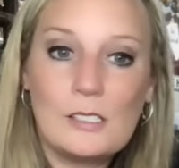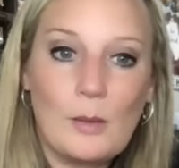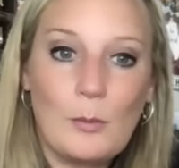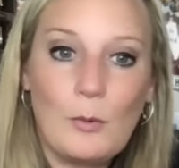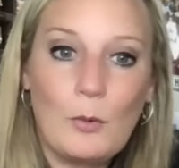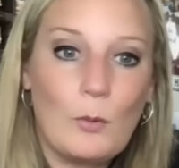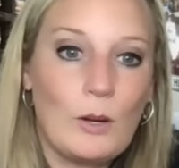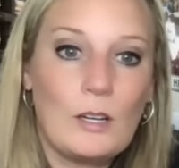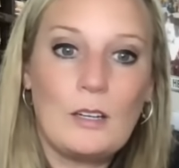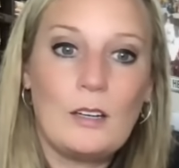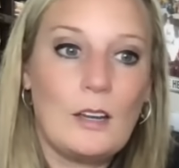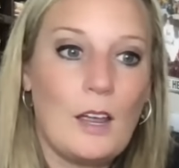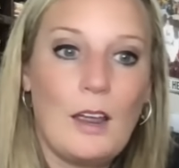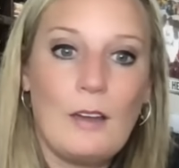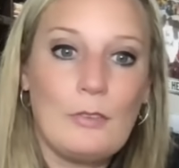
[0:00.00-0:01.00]
summer when
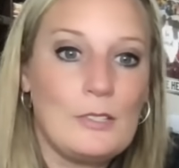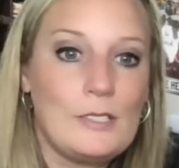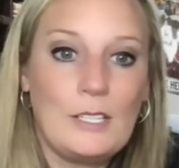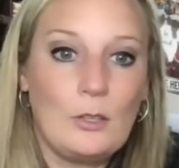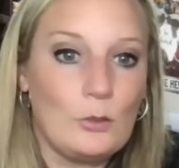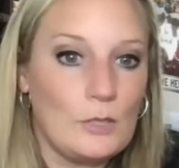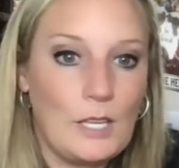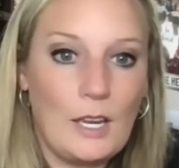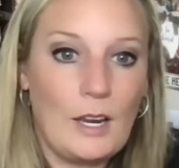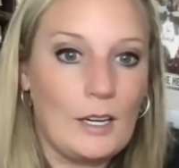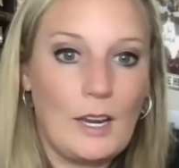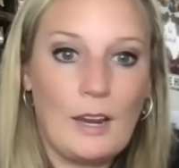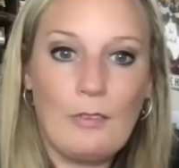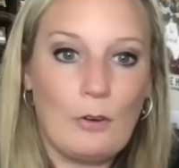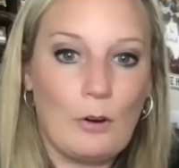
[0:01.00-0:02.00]
every single day I
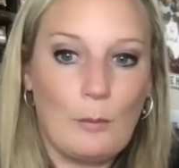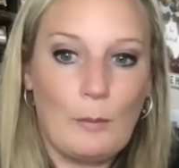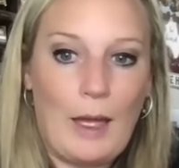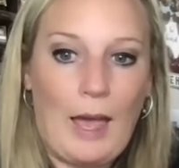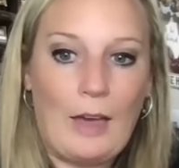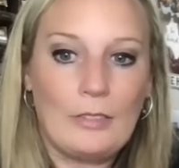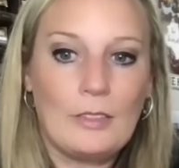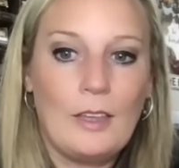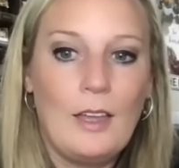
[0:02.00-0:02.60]
gave her a bath.